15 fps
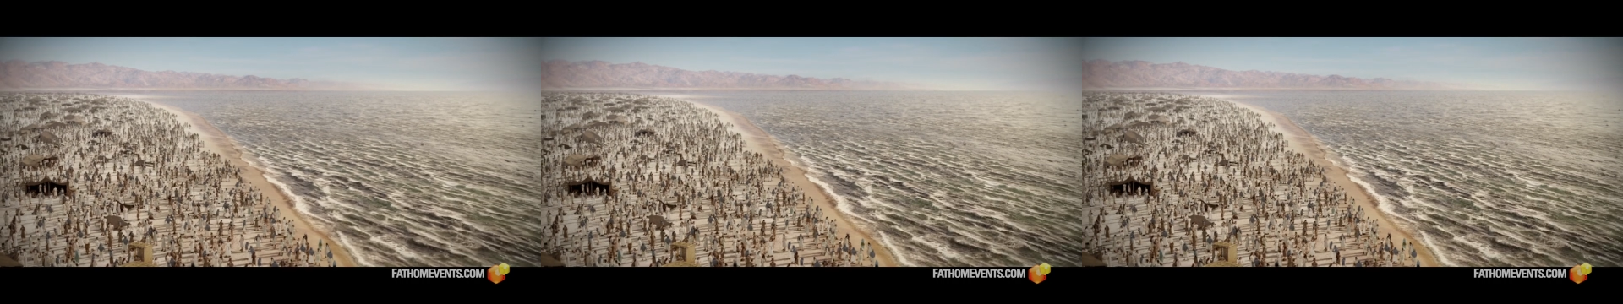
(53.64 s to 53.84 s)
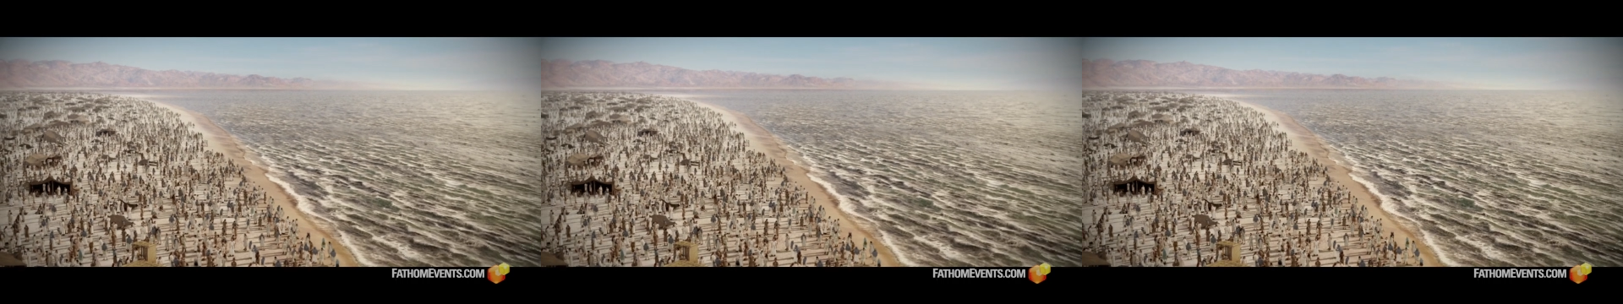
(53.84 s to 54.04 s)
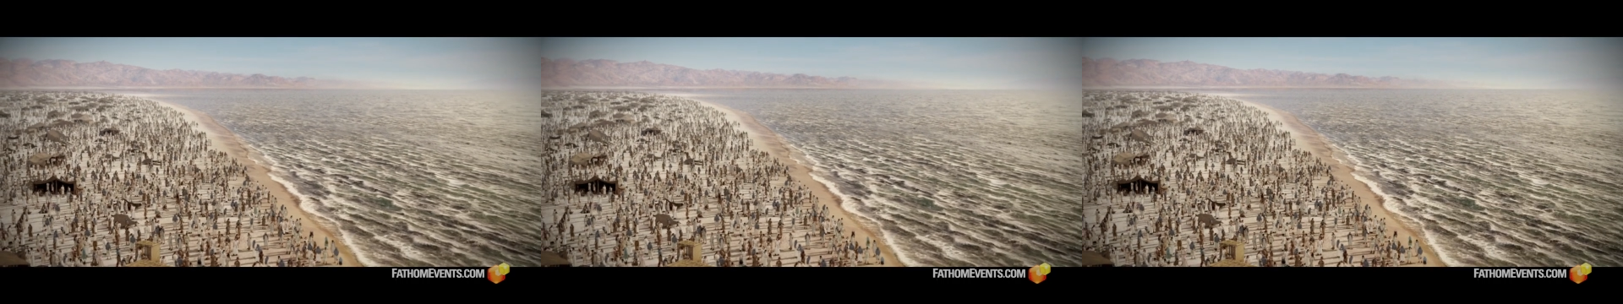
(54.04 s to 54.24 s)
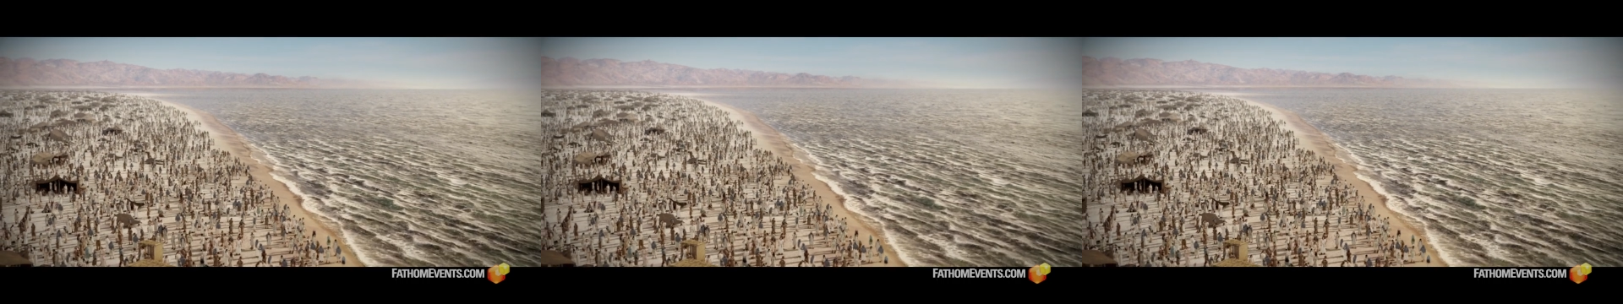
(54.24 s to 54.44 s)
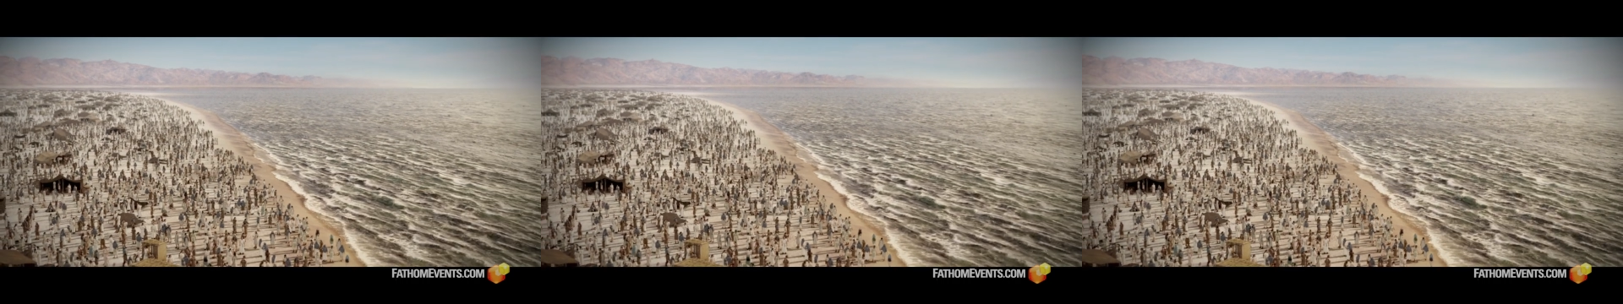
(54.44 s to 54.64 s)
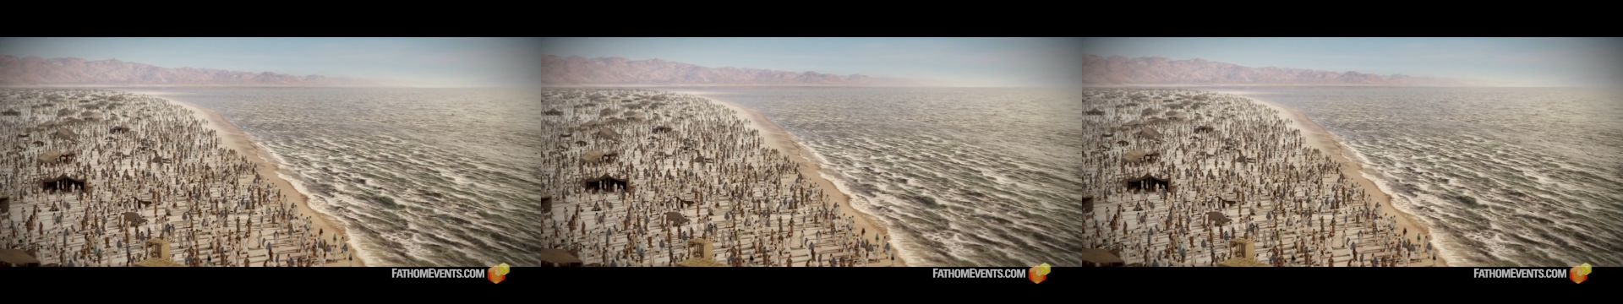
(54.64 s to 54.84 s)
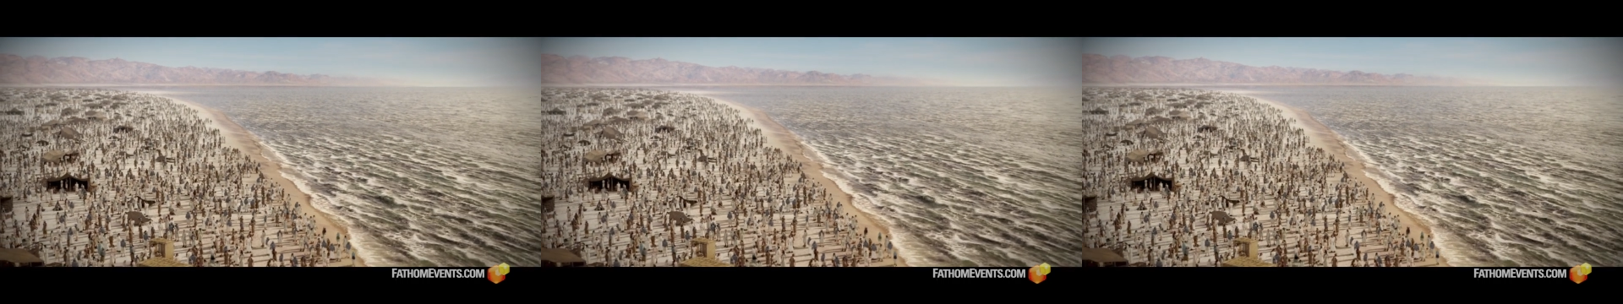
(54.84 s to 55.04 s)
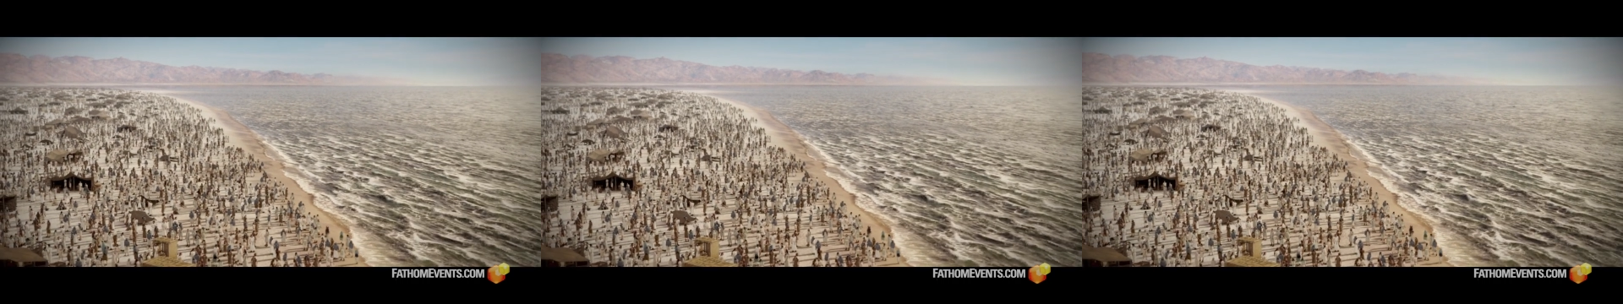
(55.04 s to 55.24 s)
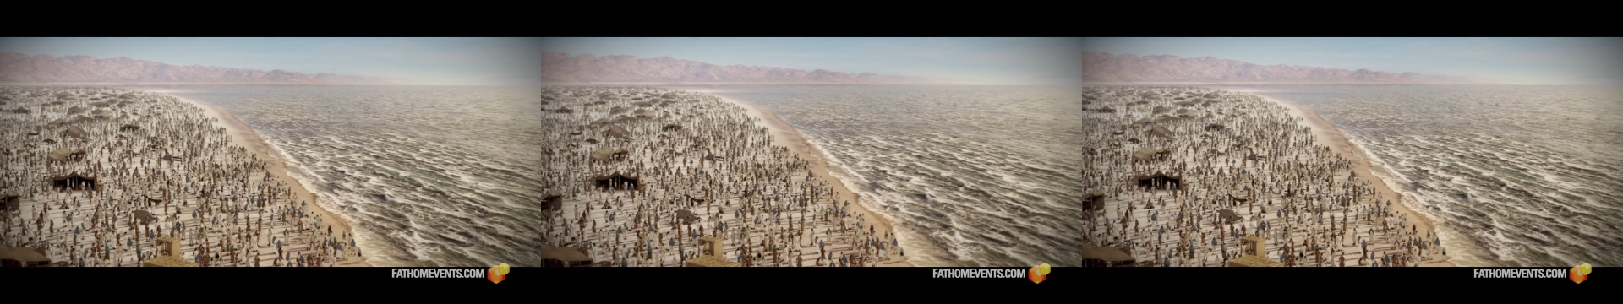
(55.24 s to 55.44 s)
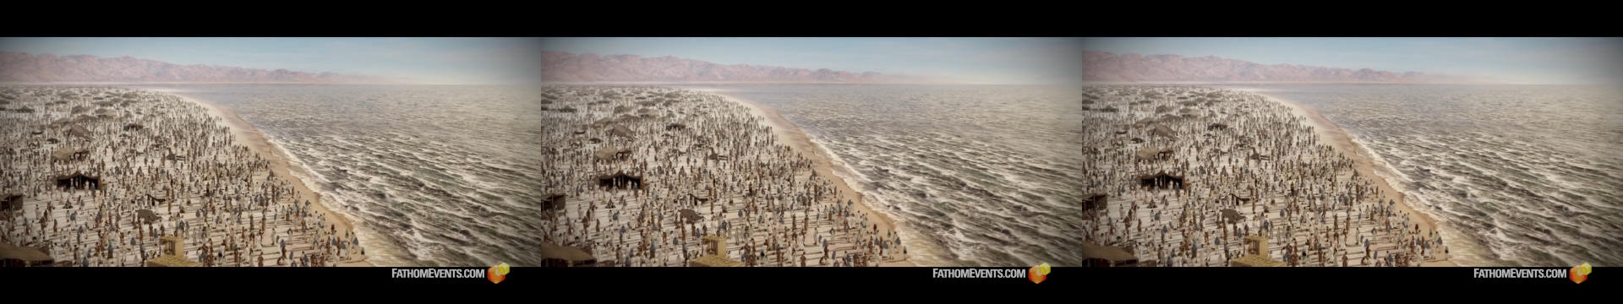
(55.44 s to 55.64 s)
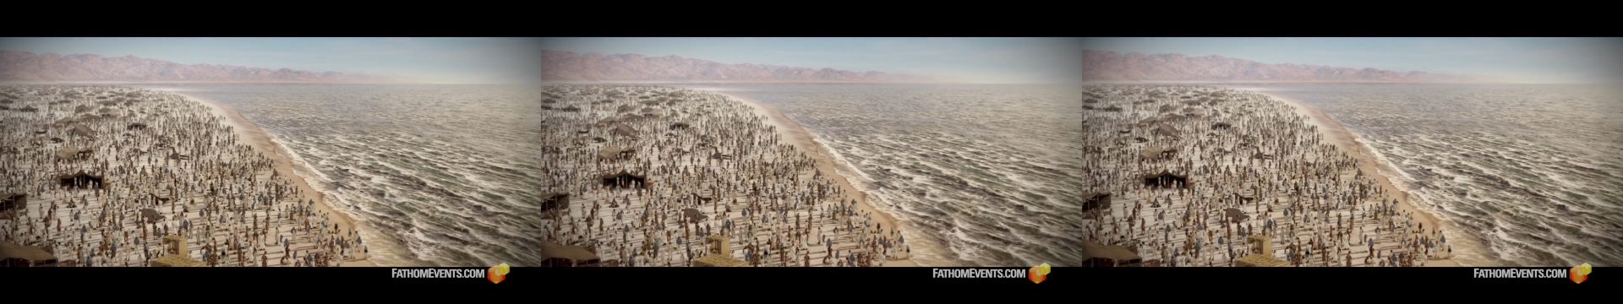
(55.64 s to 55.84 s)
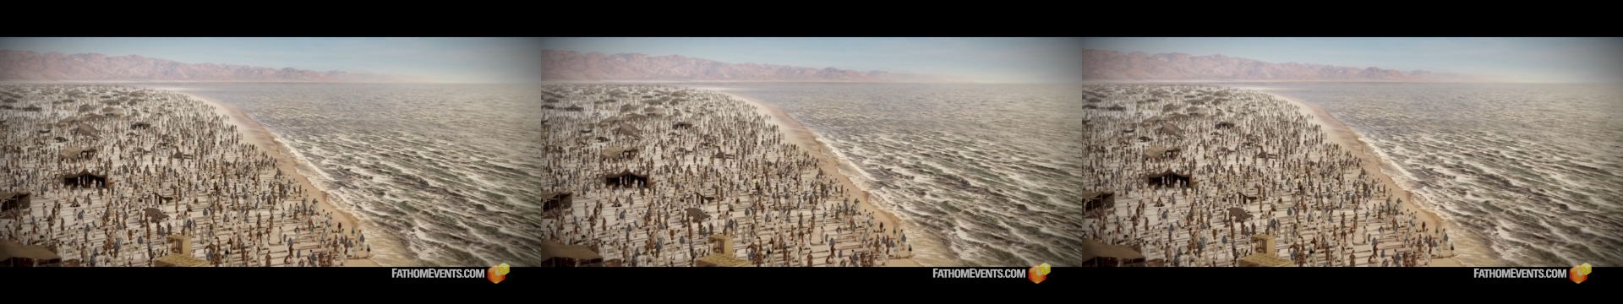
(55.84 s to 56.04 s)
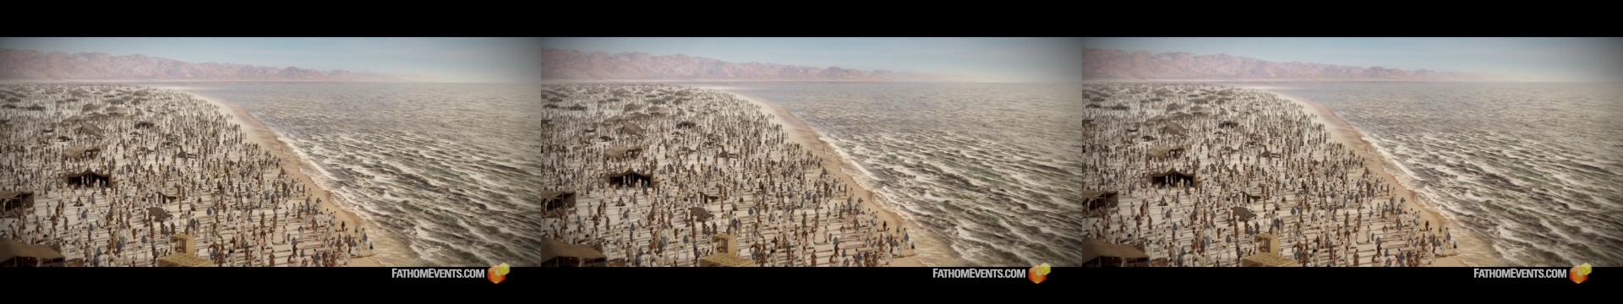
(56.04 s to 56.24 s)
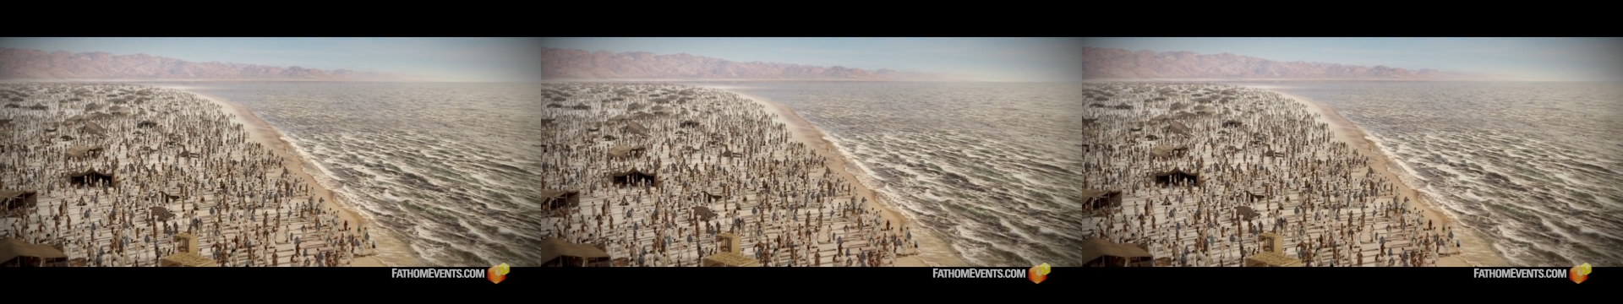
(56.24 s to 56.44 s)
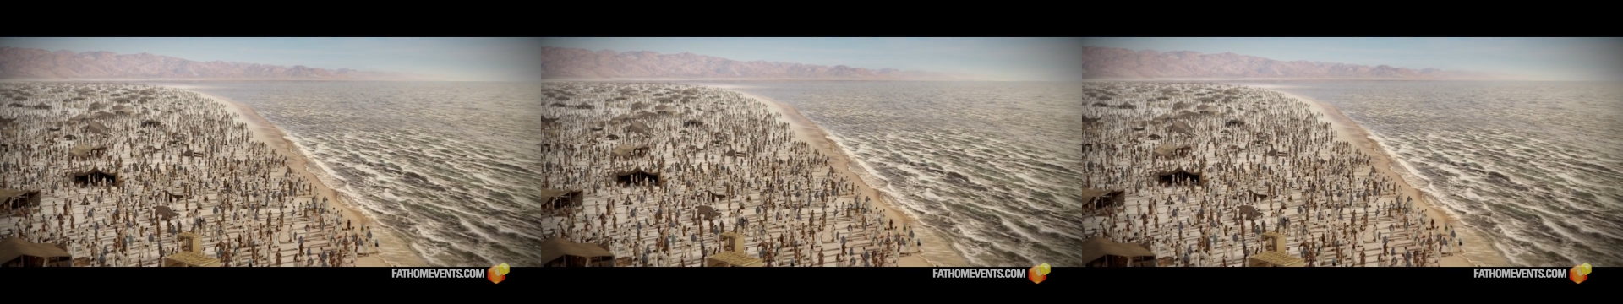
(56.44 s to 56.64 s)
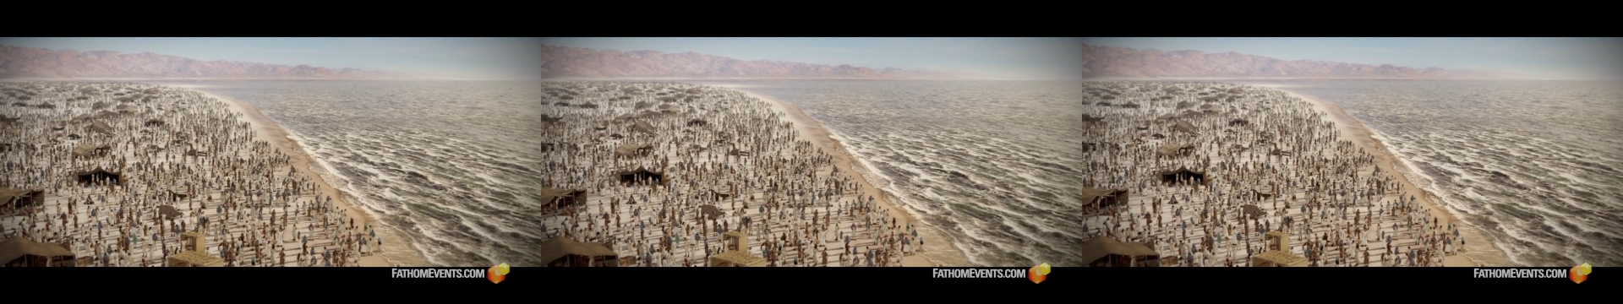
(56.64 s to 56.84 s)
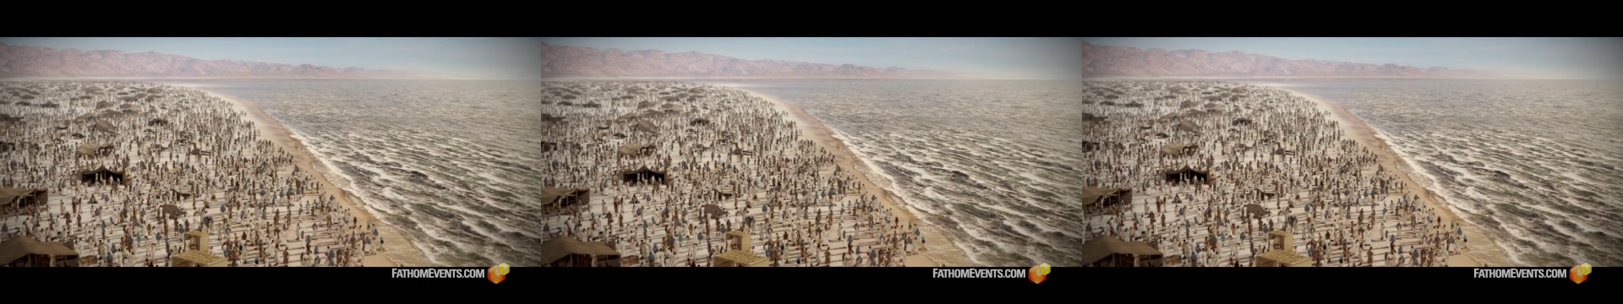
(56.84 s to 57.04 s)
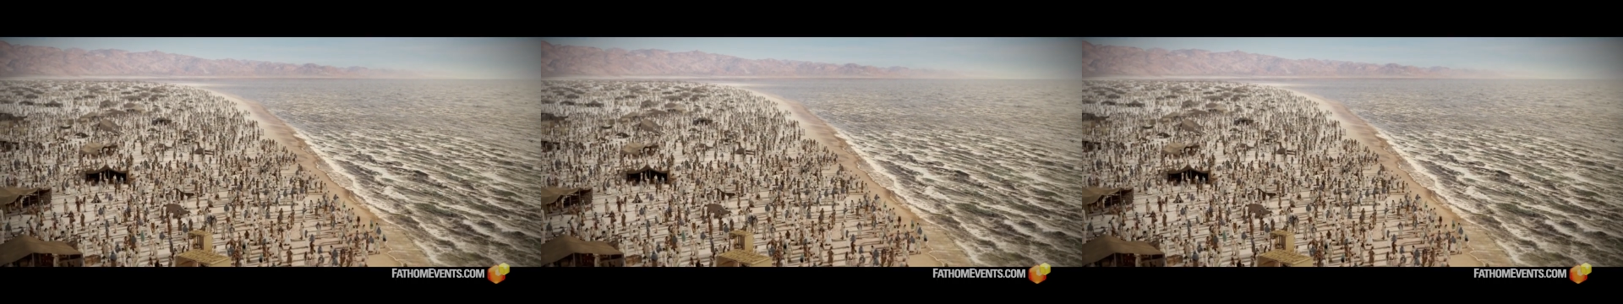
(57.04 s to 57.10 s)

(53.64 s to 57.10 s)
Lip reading: (no speaker visible)